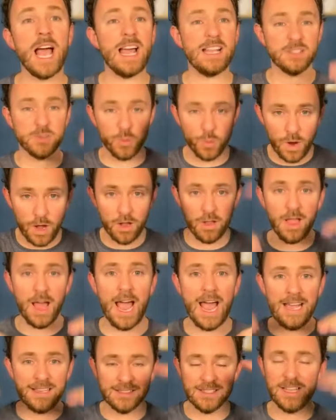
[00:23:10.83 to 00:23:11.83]
as well
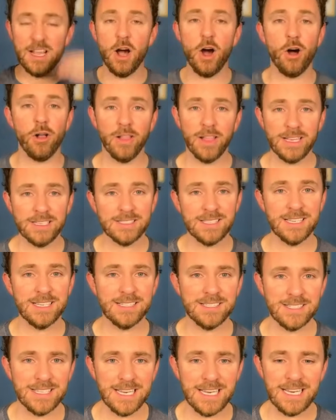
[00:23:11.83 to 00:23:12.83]
as the all
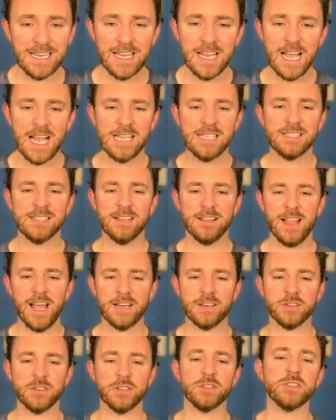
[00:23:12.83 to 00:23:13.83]
ACC
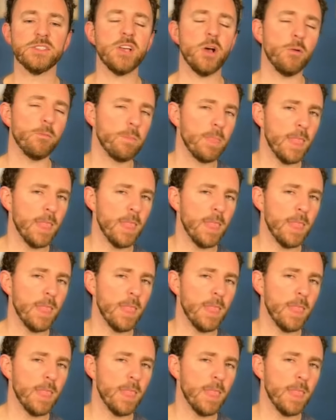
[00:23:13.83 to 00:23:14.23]
selection. So